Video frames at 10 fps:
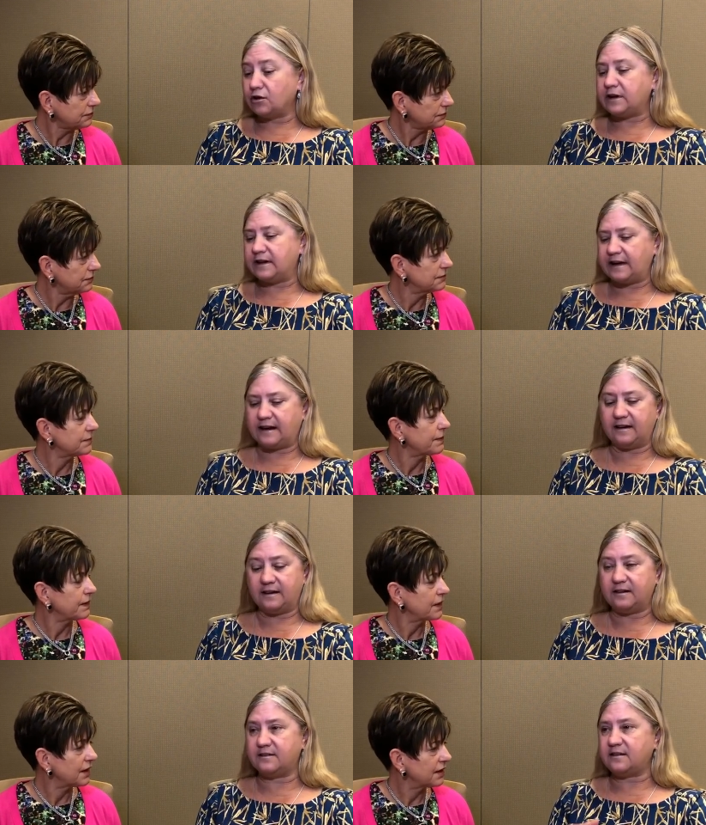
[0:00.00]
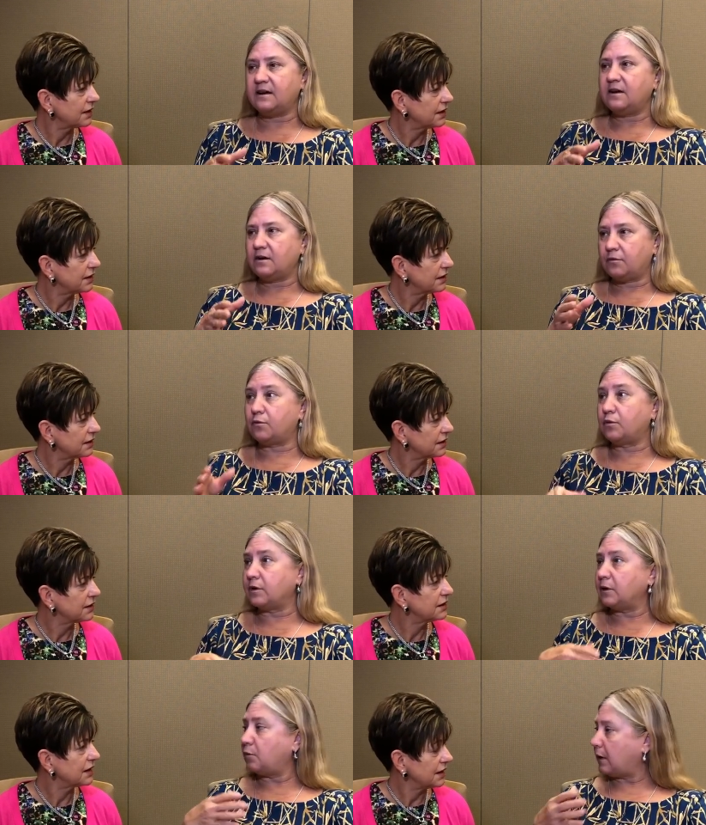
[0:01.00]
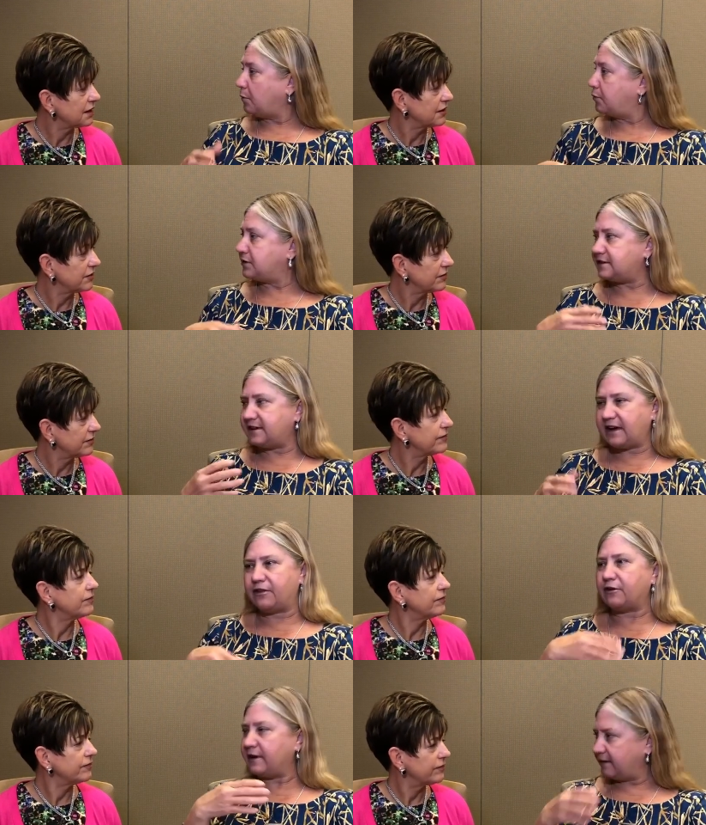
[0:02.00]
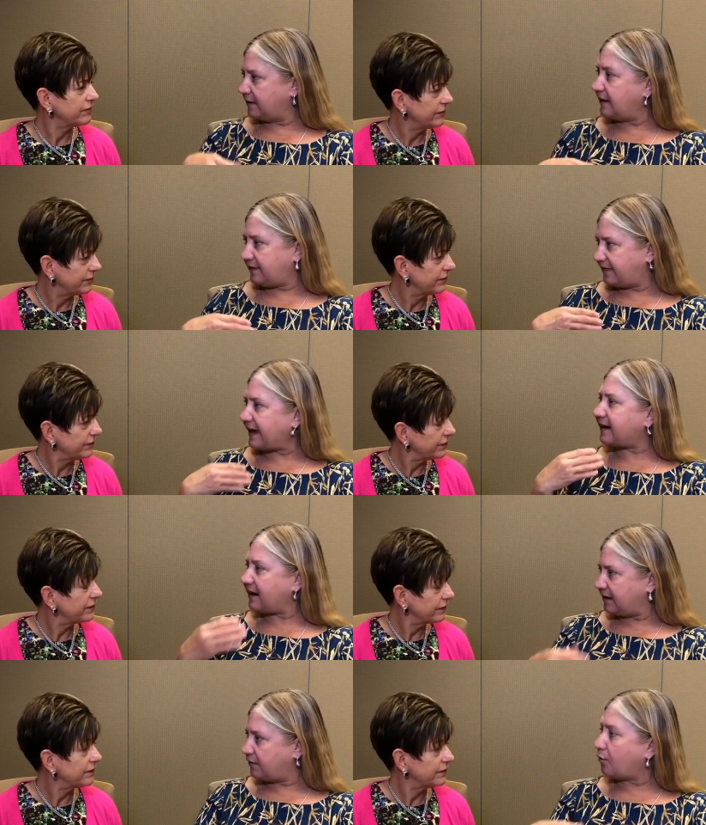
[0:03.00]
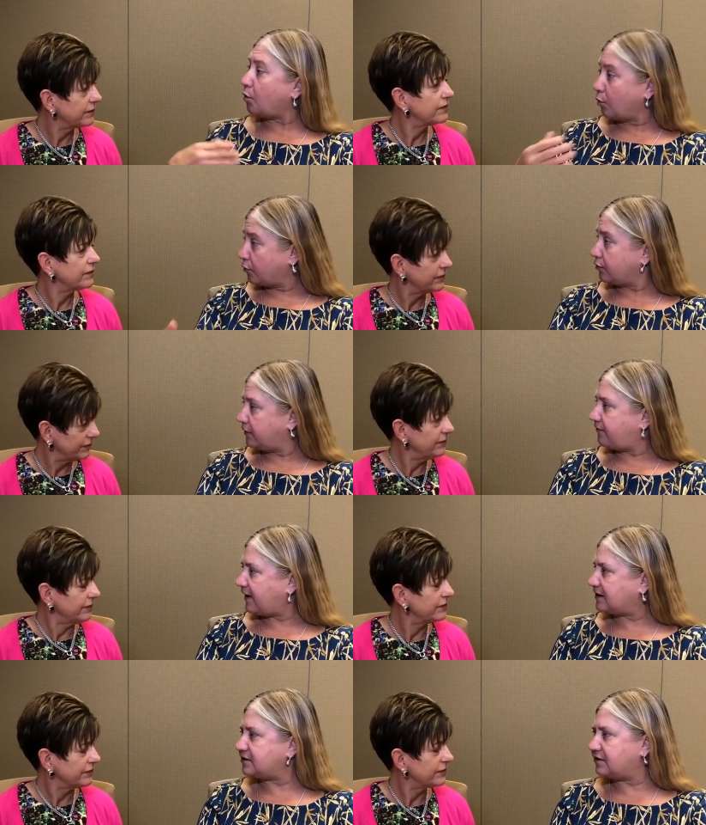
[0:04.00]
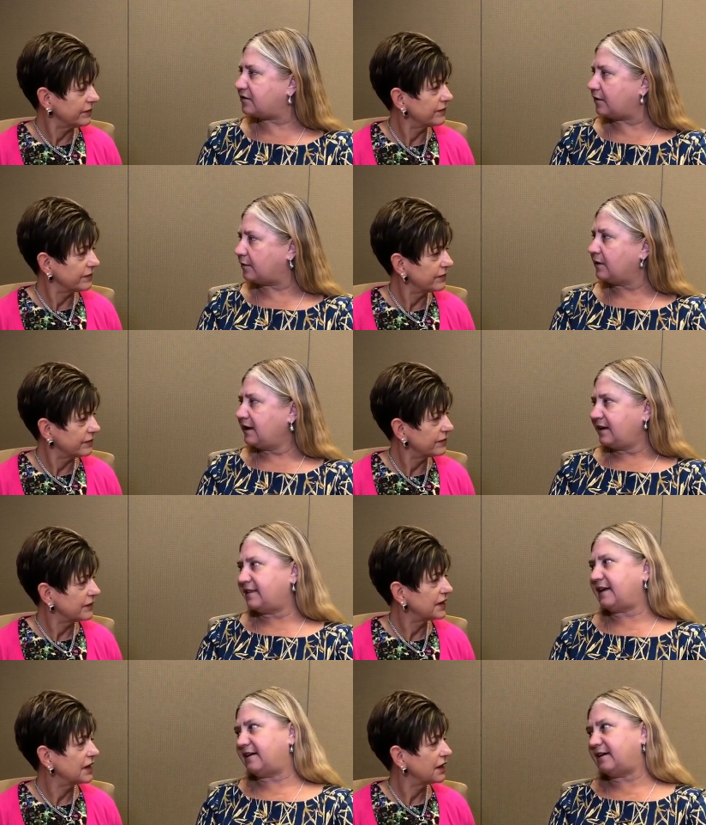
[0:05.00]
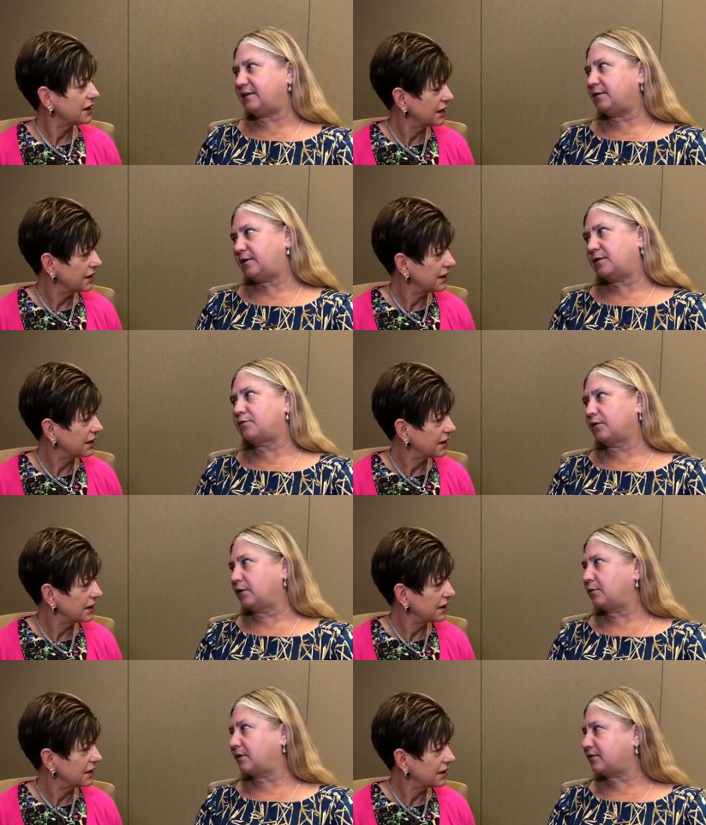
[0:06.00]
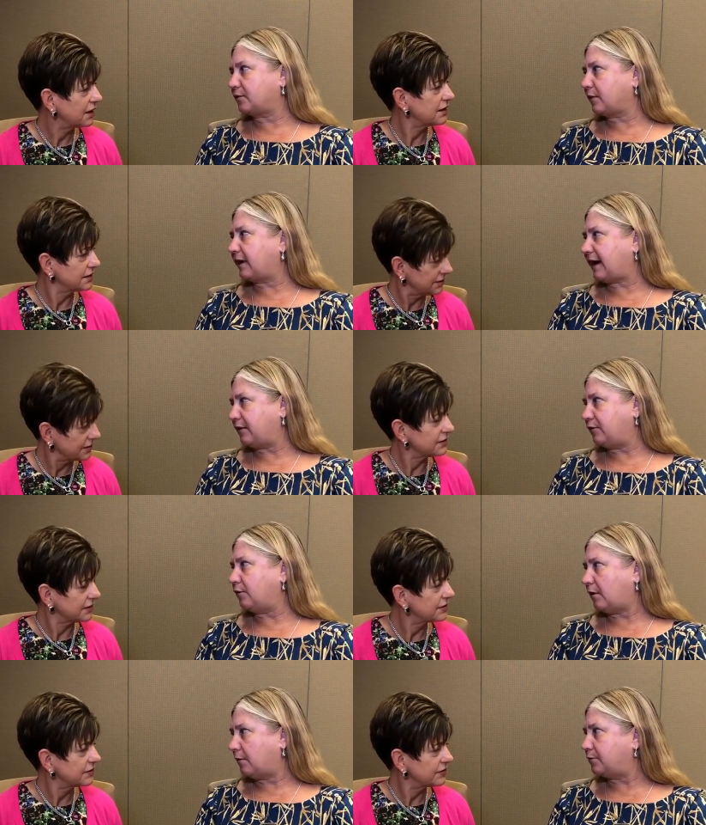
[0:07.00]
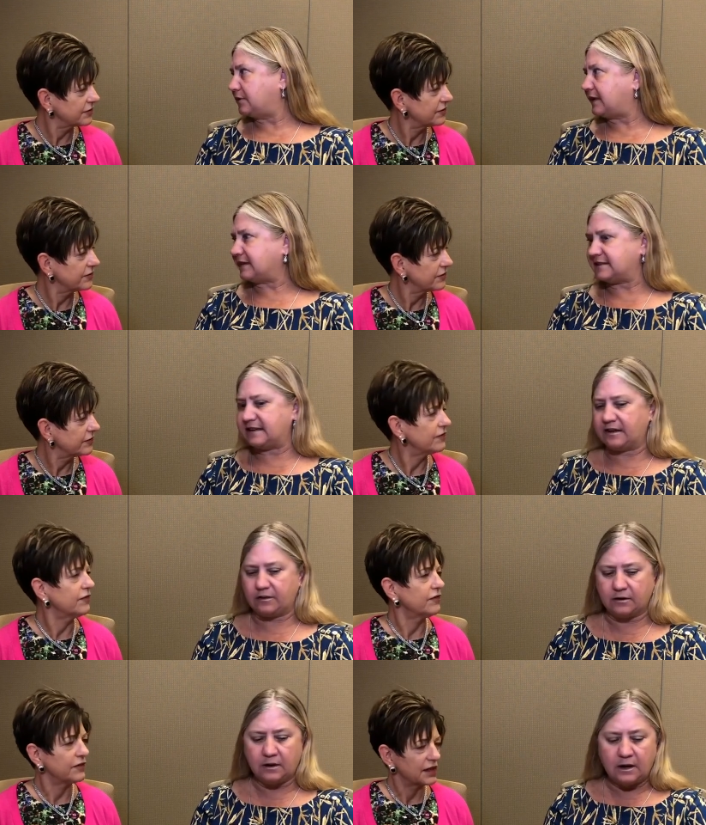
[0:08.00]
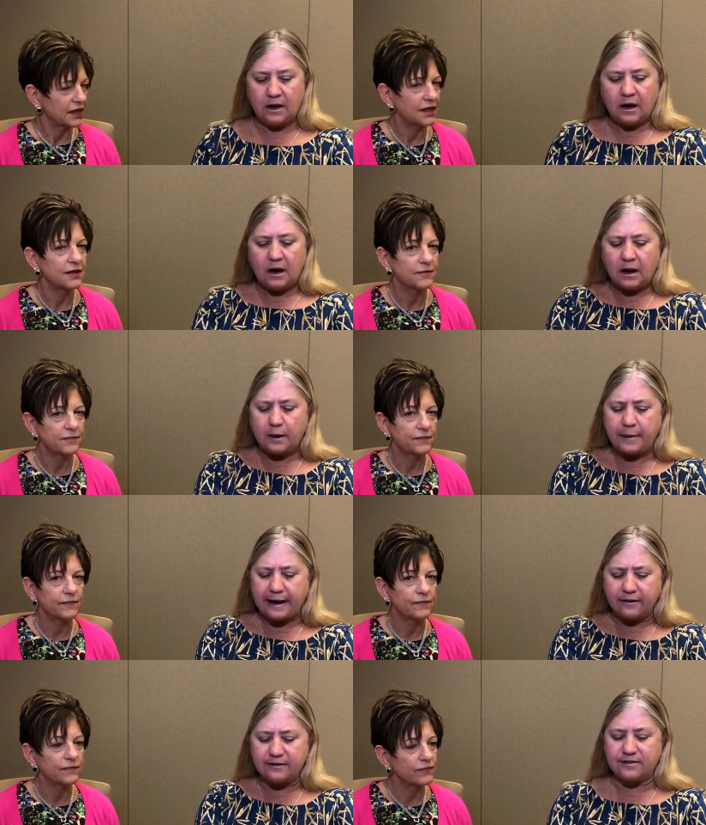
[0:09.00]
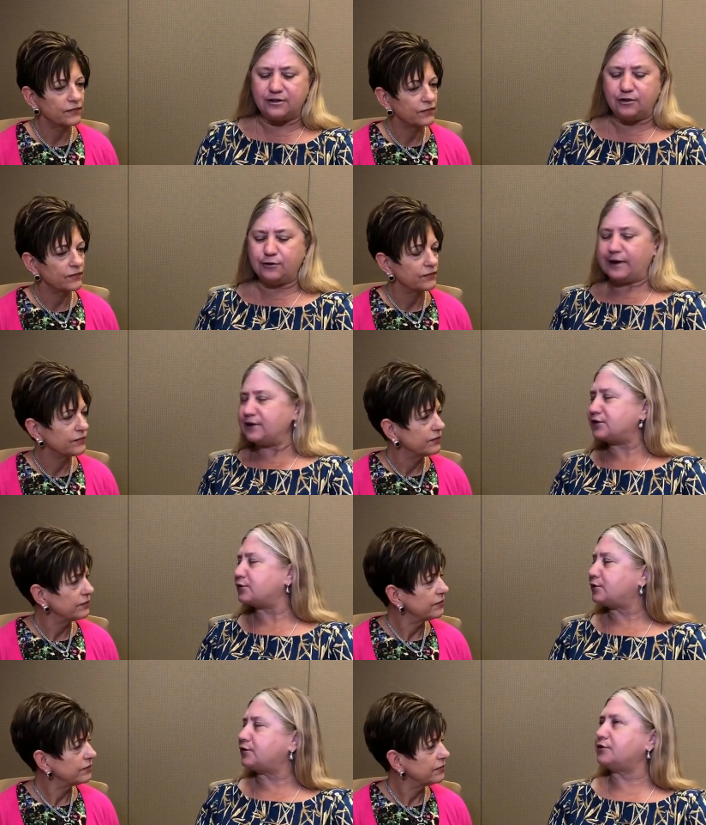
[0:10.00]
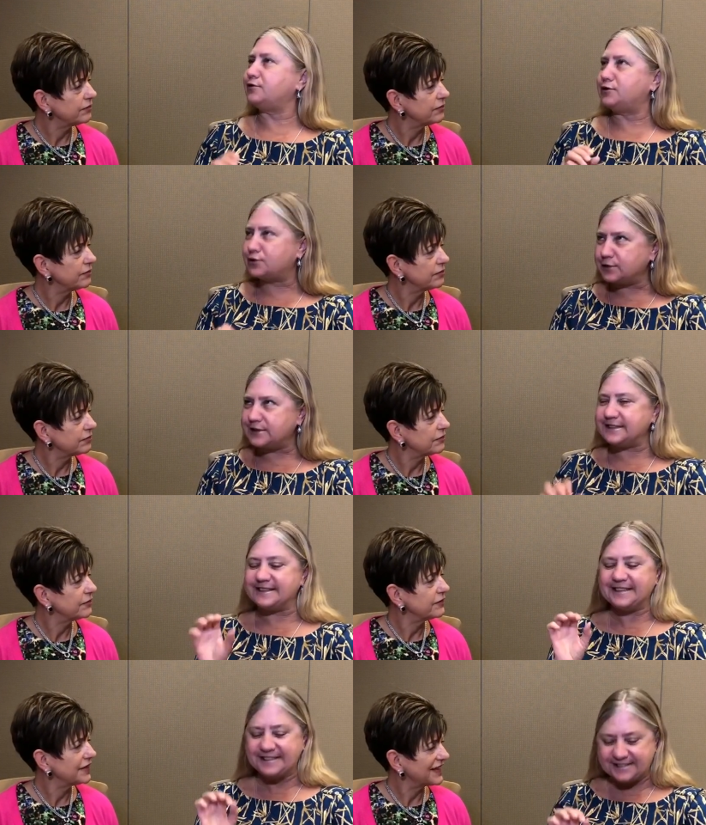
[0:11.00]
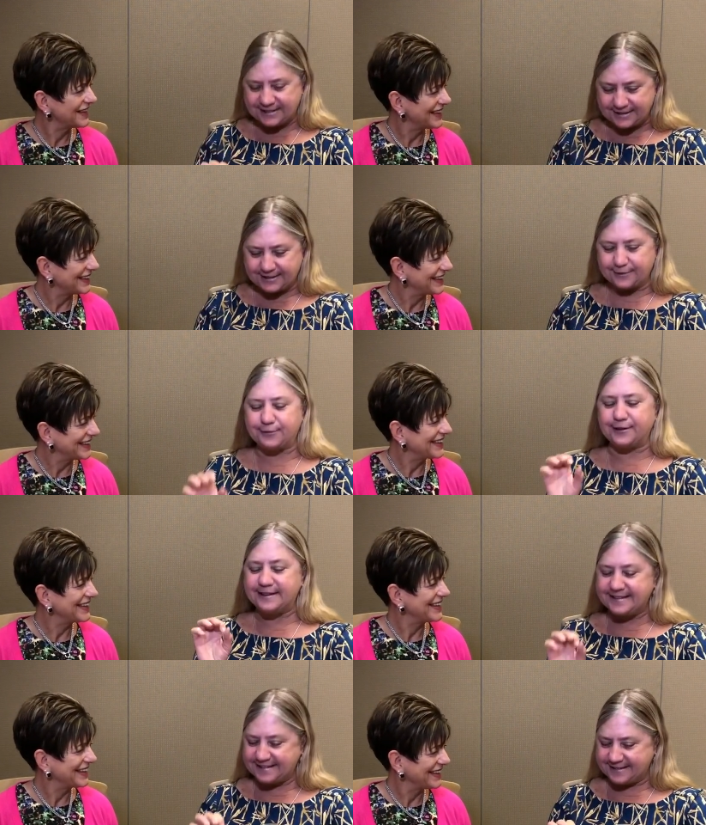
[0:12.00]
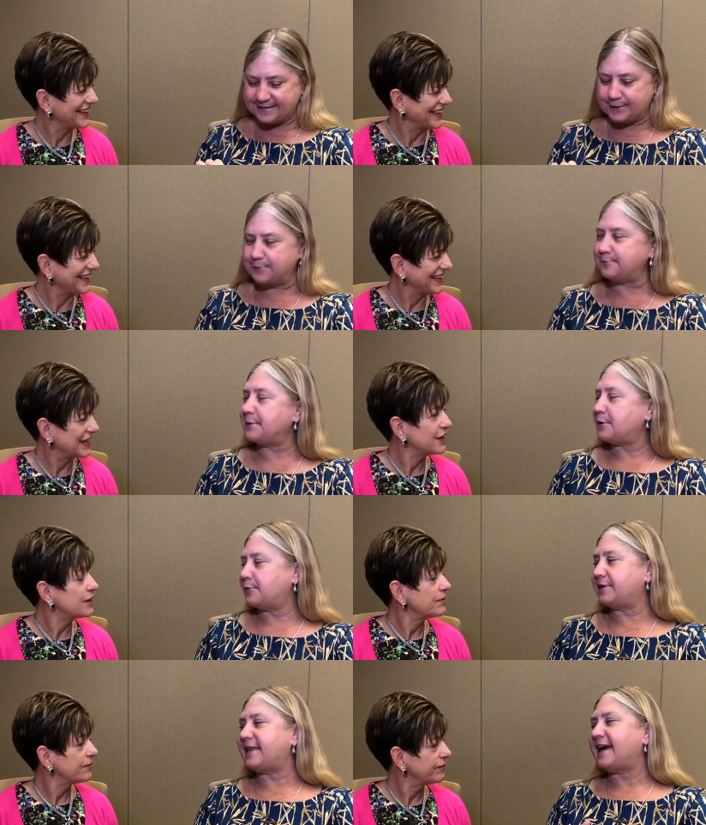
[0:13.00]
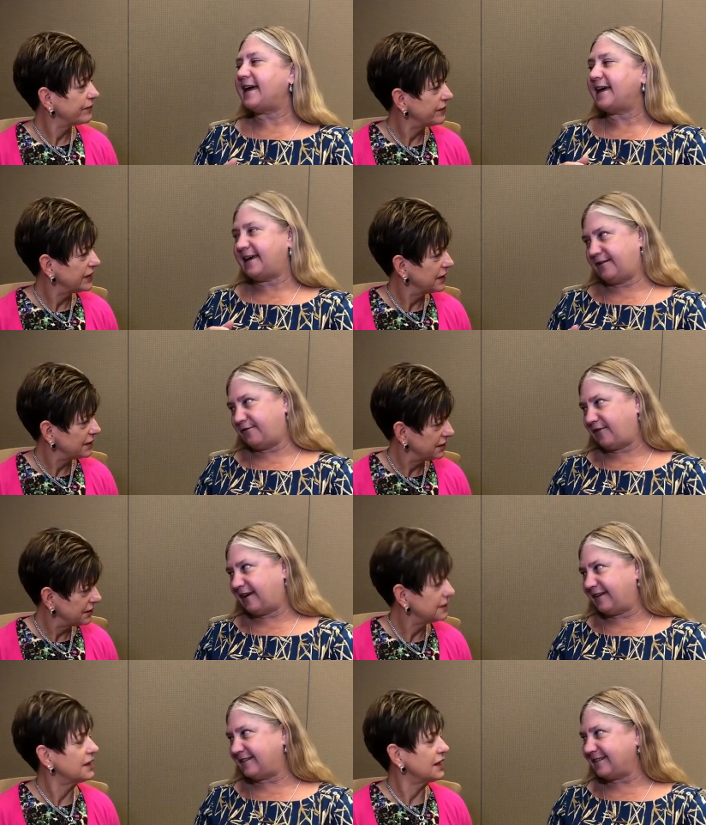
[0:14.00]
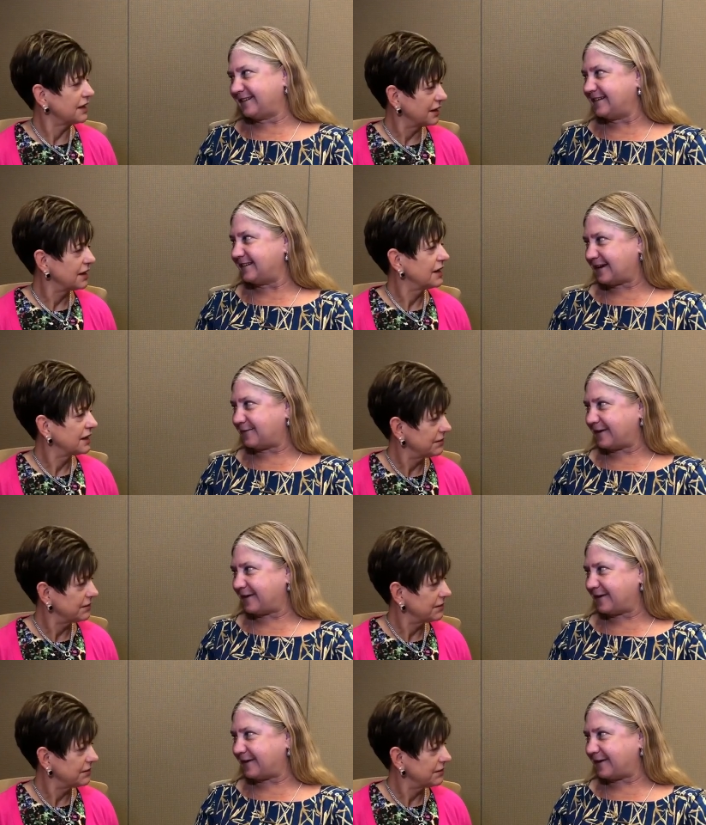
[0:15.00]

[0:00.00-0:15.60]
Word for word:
Speaker 1: looking at it, it is really well put together in that kind of orderly fashion, so that it really was great how you all put that together. How does the new enteral nutrition delivery system with ENFIT, is that